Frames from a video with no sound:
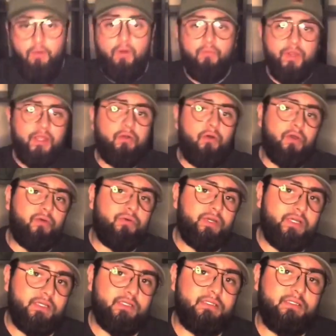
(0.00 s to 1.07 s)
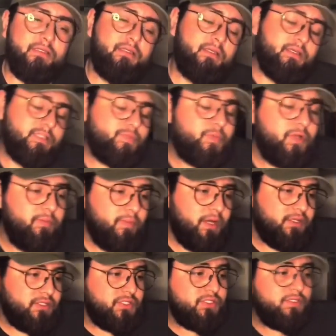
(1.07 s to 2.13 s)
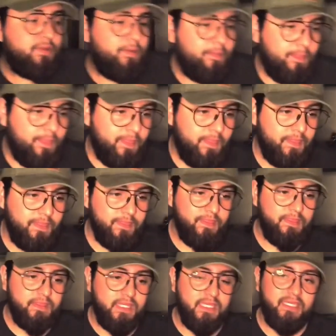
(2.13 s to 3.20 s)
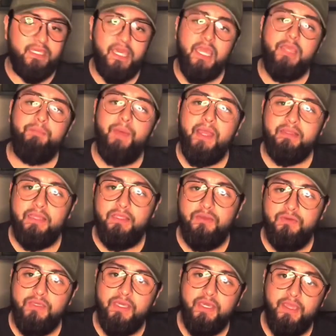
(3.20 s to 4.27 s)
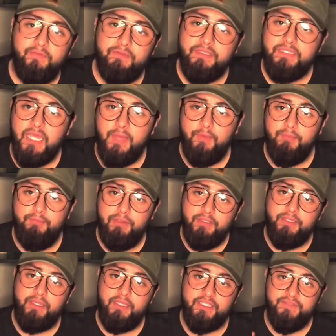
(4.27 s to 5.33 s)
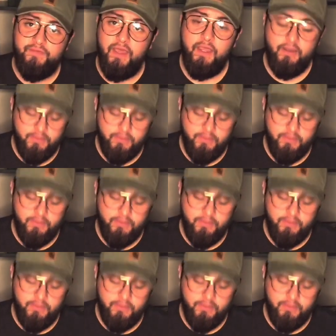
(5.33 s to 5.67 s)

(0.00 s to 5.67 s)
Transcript: recoil is pretty much the kickback that you get every time a bullet is fired.